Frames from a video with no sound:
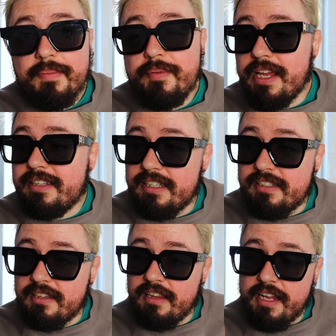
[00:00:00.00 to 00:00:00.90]
a pretty
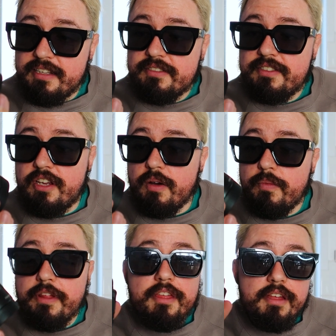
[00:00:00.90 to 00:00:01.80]
decent lens to come
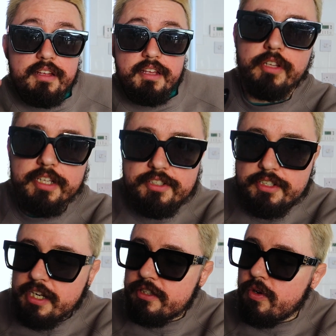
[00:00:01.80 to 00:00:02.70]
with it. So let's
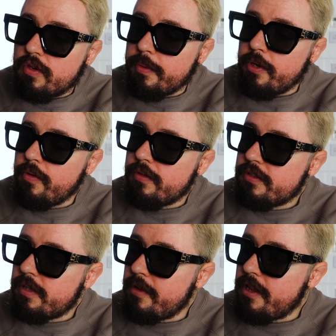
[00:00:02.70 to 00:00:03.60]
just kind of talk about
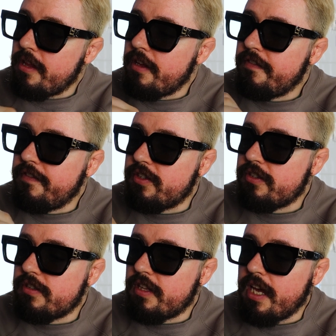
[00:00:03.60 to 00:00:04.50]
some of the features of the